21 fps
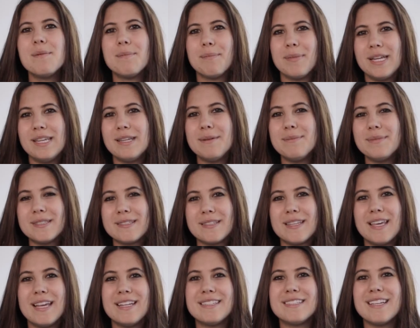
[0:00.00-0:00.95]
My name is
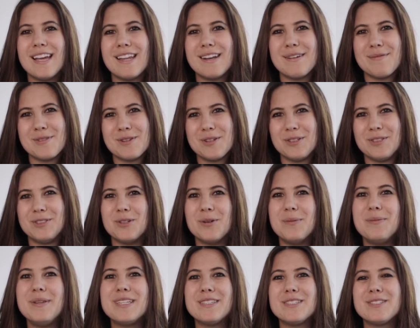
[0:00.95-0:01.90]
Kate and I'm an
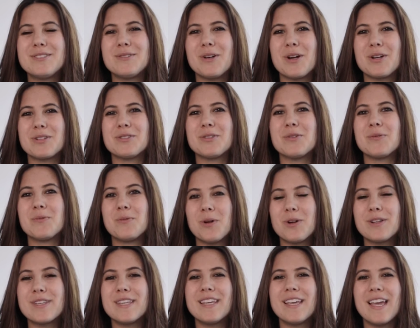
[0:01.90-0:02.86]
Adobe instructor
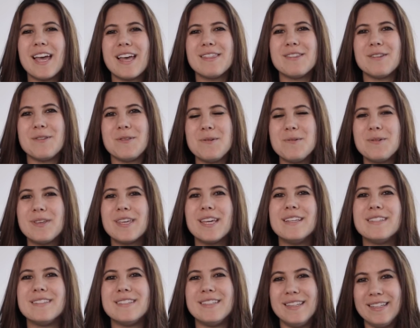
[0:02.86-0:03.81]
working at the U
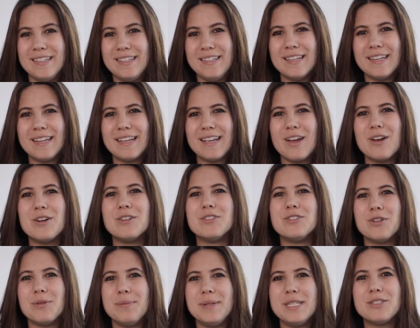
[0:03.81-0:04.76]
K's leading
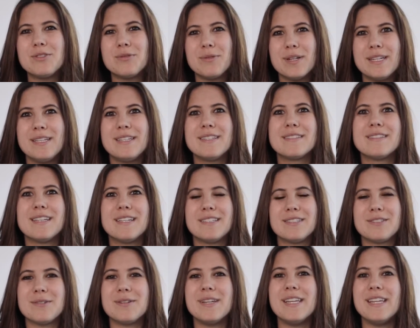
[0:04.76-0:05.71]
Adobe Training
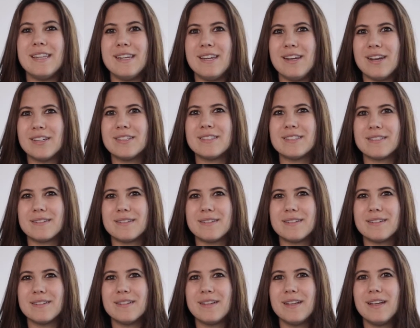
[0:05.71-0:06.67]
Center in
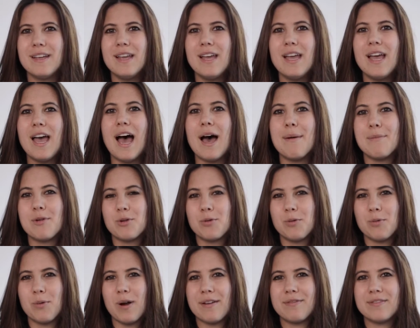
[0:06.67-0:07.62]
London. I'm a
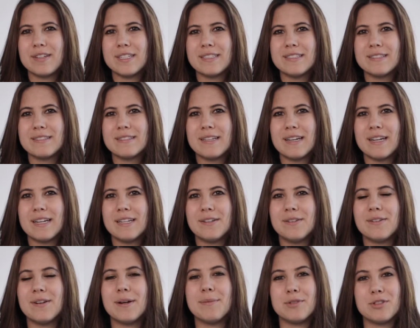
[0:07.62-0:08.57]
graphic
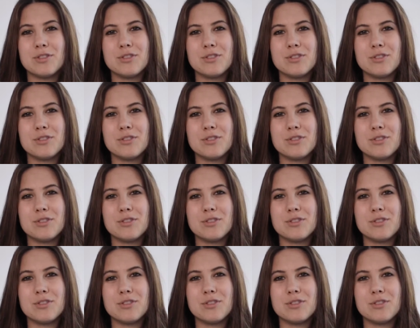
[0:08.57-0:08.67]
designer, I'm a